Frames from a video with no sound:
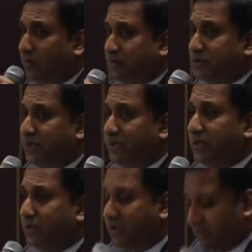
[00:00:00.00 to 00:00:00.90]
the
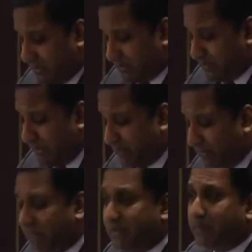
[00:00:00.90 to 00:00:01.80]
opportunity to discuss
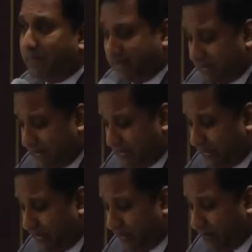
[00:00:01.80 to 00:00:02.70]
briefly with Ambassador
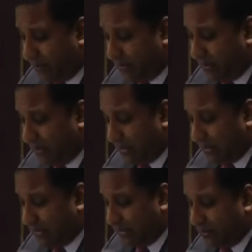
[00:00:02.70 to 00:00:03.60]
Sen about
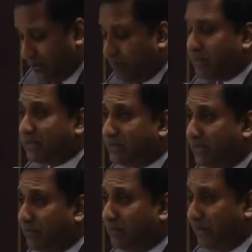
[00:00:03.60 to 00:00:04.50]
uh, the topics
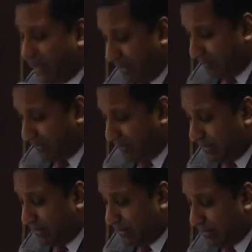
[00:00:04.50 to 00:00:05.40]
that would be relevant,
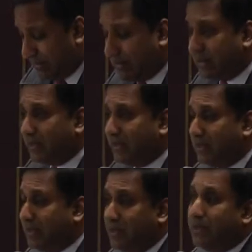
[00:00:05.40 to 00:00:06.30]
uh,
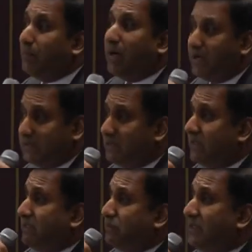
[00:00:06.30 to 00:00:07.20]
uh, and, and among other
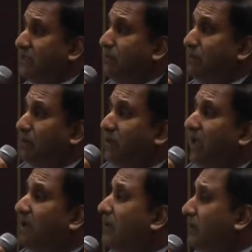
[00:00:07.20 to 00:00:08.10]
things which we would
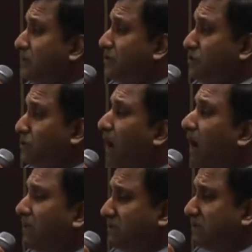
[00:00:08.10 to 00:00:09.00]
encourage you to
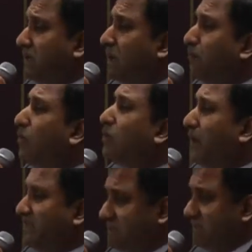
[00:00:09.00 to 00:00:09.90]
ask more
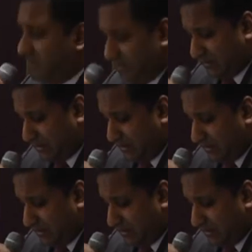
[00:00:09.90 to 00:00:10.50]
questions.